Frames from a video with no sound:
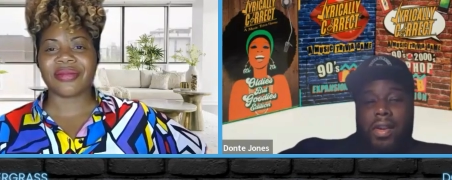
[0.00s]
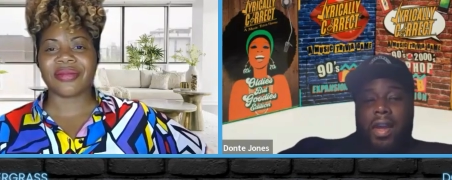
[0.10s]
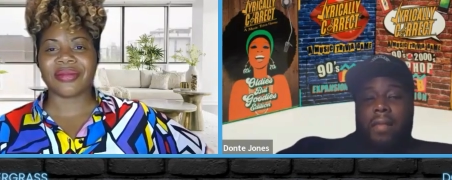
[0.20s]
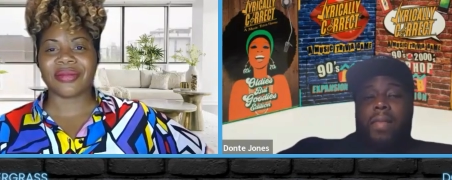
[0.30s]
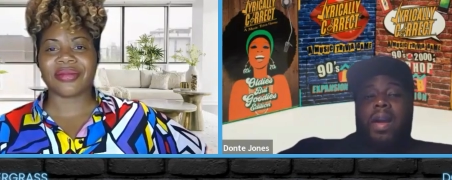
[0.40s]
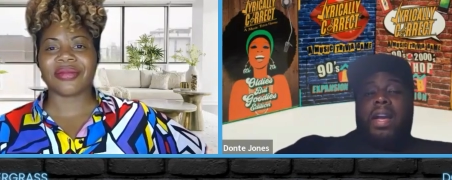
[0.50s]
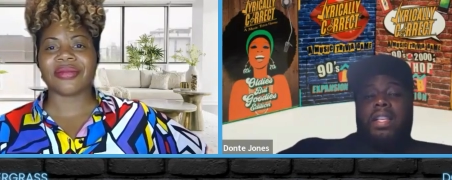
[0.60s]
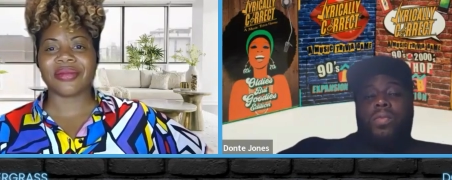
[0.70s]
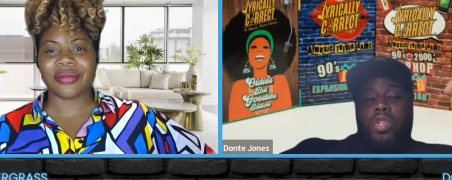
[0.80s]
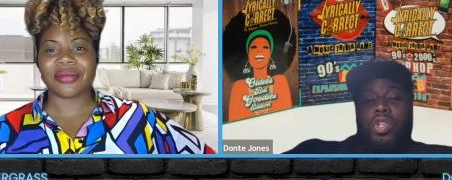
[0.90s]

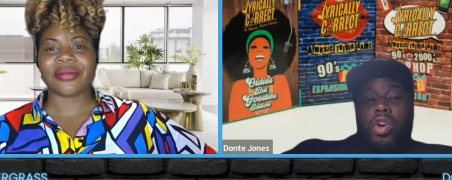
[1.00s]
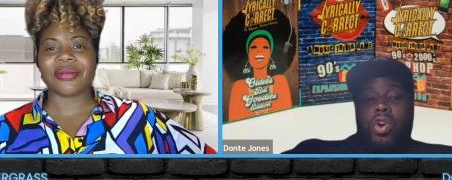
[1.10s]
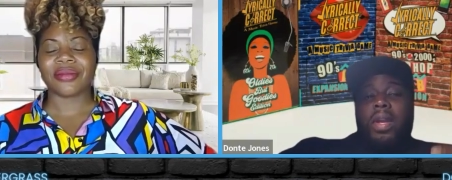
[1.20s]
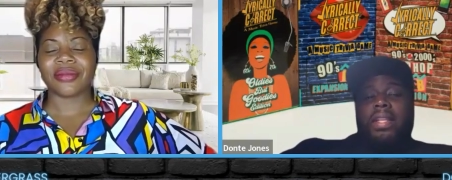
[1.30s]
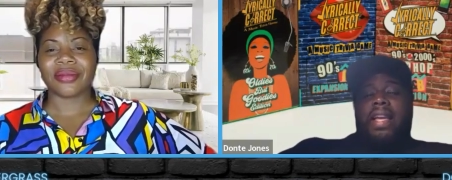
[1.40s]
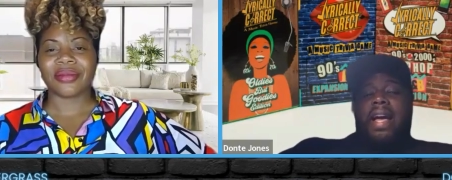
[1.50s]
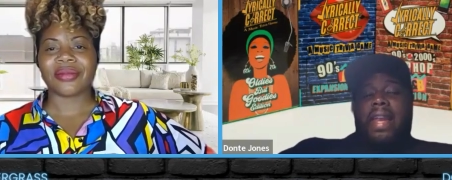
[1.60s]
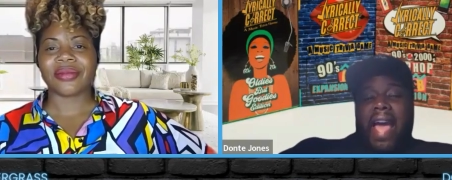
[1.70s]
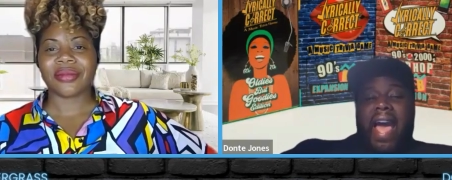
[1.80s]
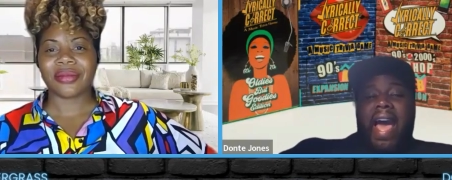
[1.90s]
Speaker 1: because doing is going
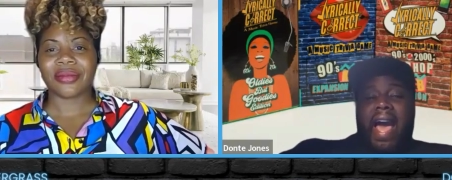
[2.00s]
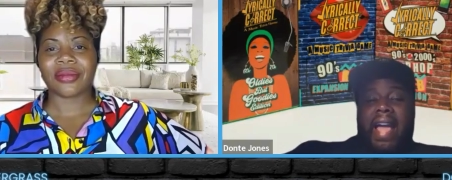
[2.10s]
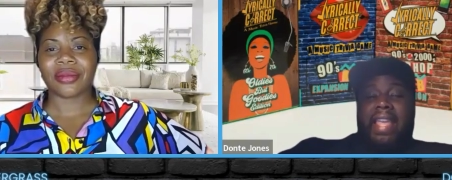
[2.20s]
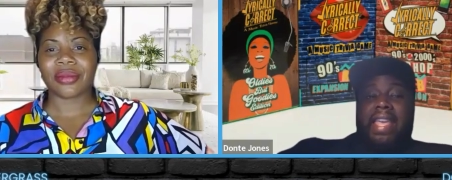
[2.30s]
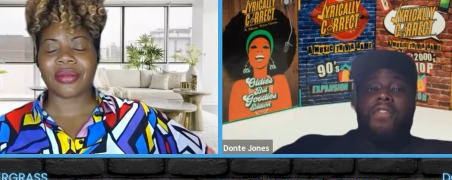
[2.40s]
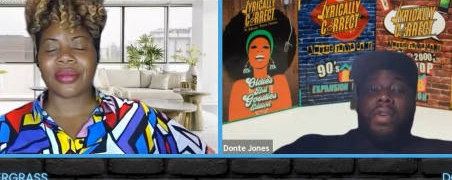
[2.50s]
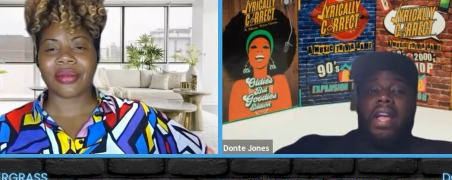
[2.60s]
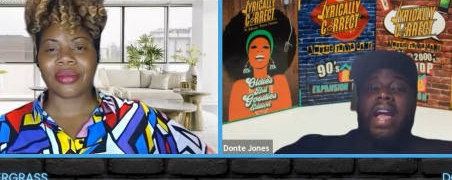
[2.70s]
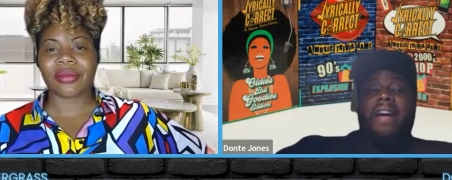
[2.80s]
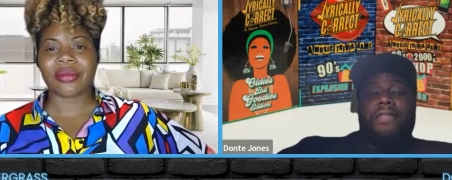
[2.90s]
to give you the
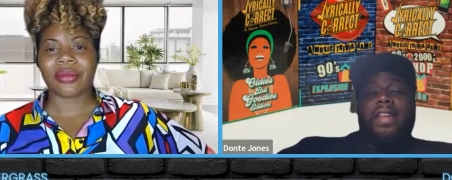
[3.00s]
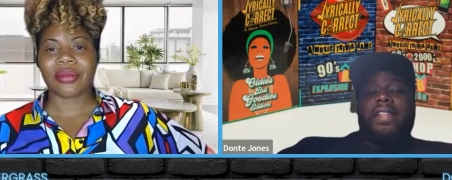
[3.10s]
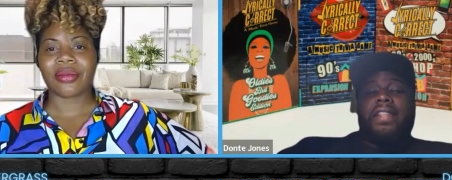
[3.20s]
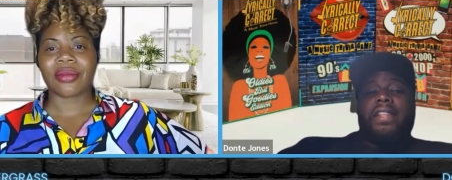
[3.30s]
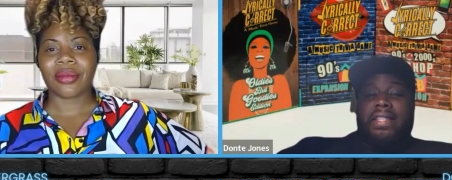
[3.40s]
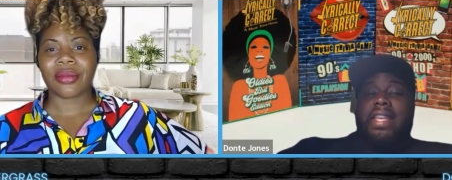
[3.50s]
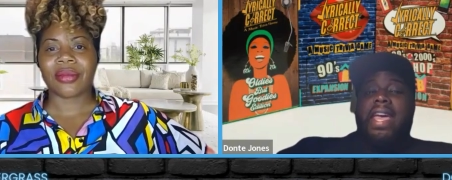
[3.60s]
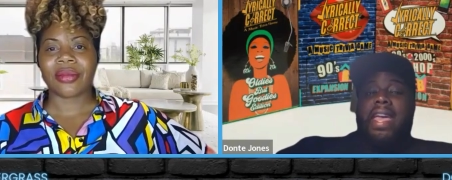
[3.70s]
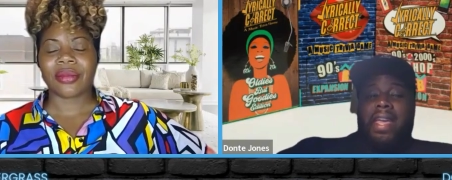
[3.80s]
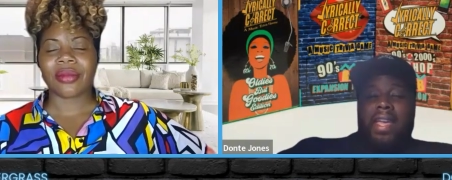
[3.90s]
confidence to
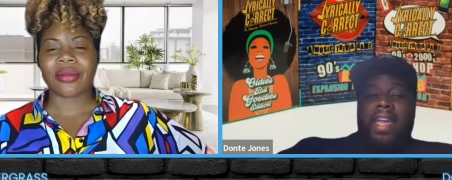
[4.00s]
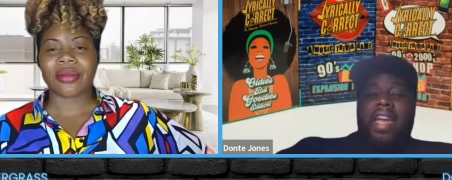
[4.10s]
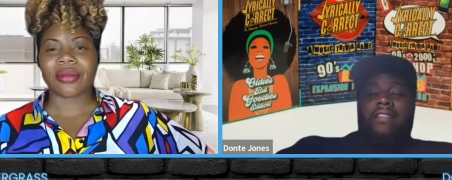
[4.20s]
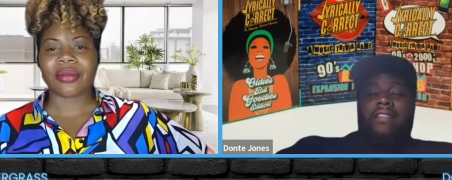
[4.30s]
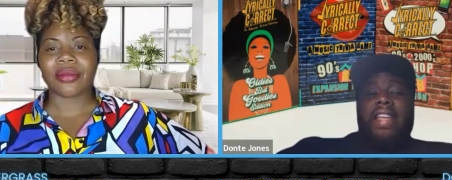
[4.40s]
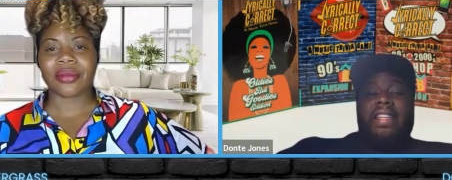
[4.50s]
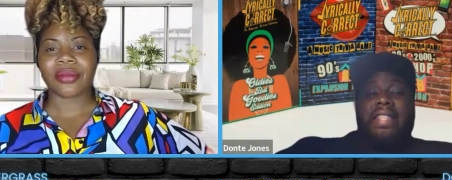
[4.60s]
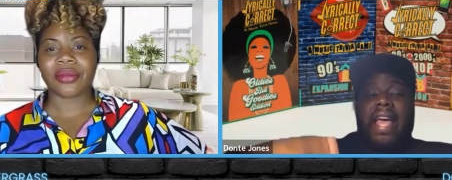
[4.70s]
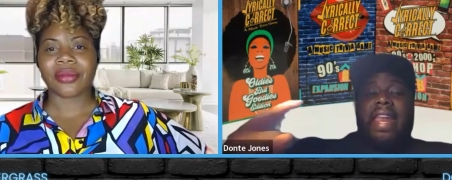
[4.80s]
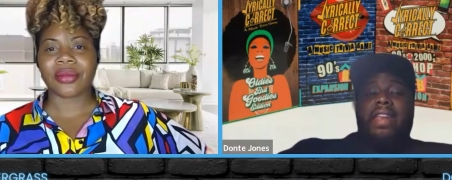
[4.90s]
say, right,
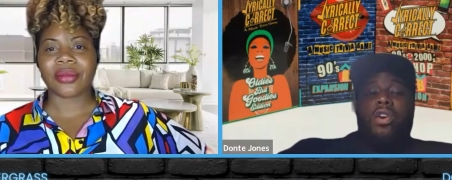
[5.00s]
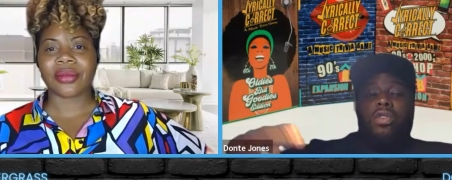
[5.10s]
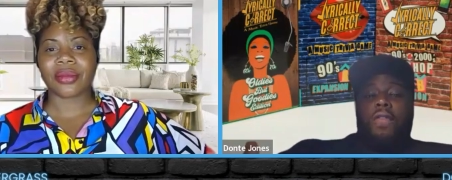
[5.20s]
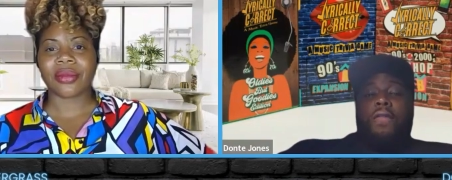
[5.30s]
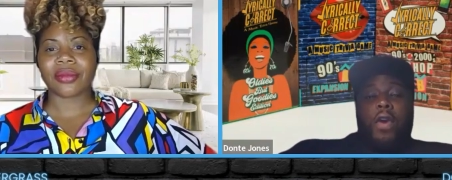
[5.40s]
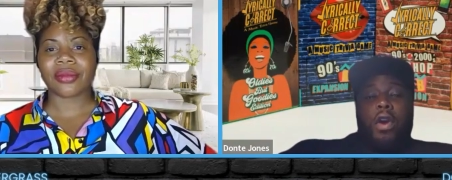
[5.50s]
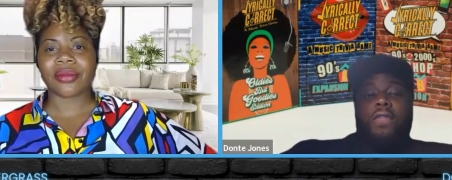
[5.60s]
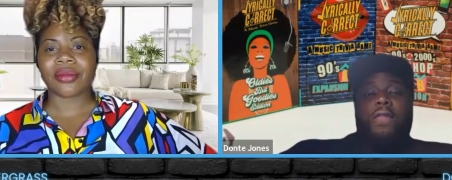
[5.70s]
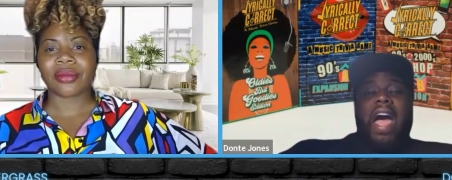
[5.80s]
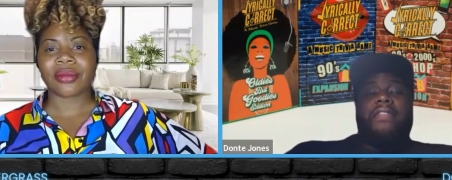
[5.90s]
selling those first
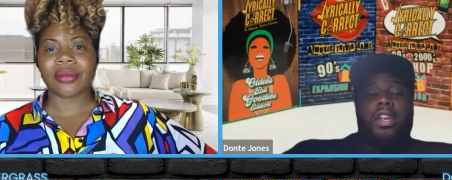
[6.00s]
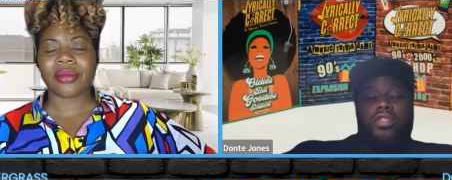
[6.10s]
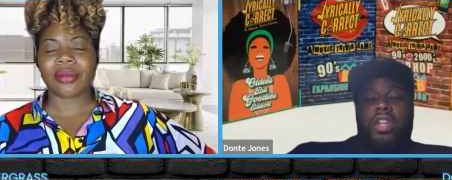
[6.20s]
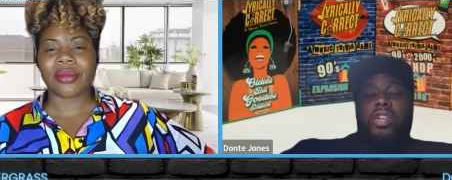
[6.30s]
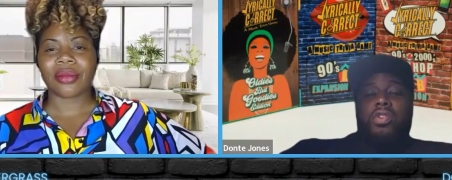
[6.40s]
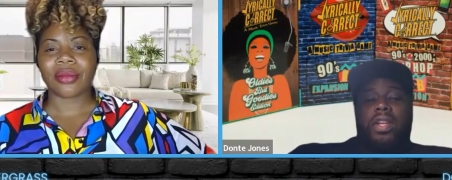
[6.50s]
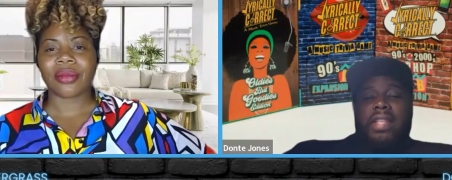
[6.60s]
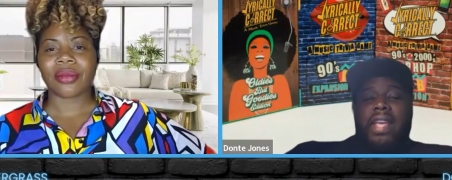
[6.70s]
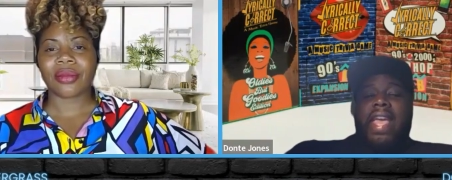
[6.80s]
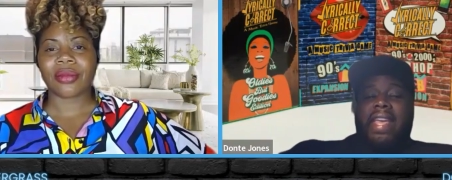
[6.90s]
500 units
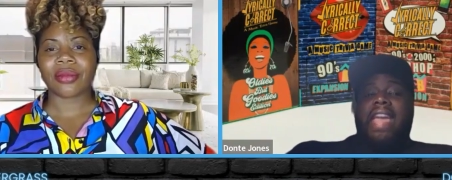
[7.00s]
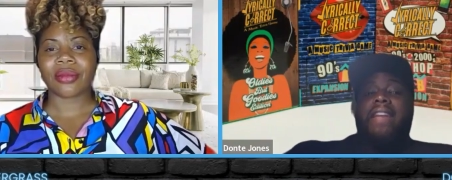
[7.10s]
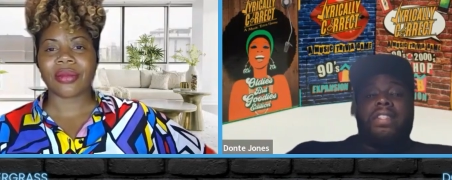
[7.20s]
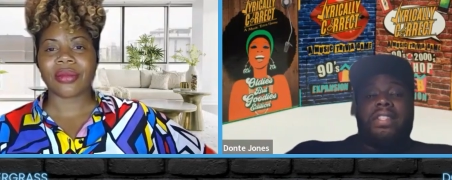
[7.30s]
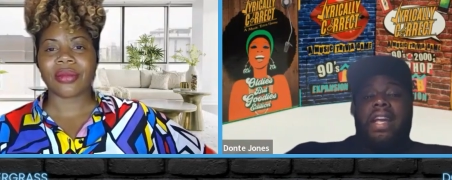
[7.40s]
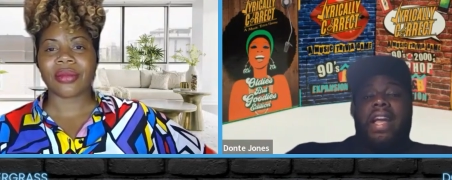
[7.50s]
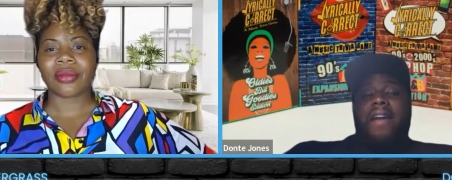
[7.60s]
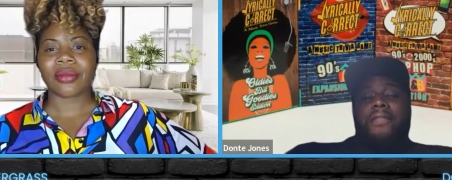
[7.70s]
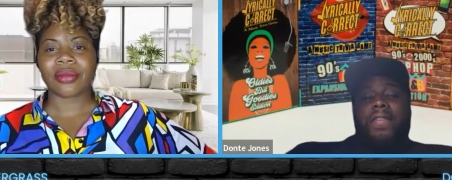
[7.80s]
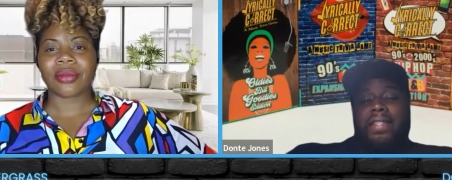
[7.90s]
gave us the
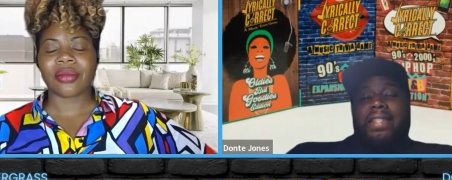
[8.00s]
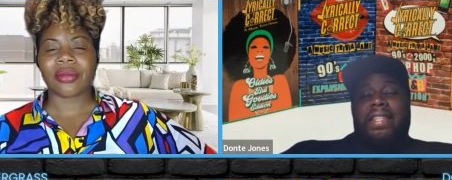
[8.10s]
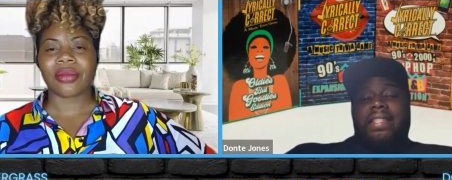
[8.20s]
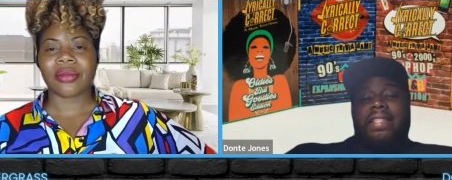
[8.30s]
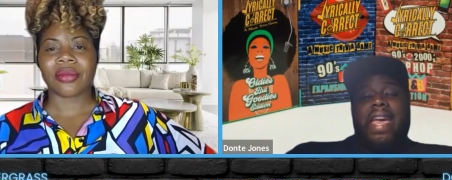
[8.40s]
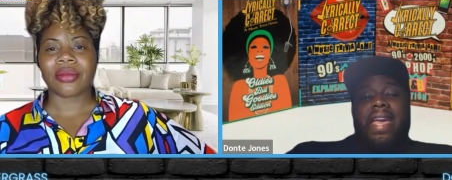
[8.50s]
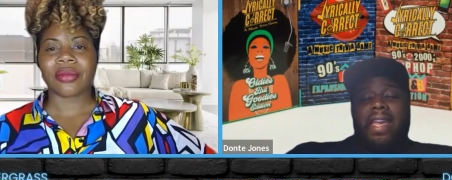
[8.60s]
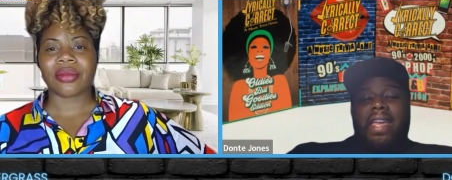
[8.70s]
confidence to say,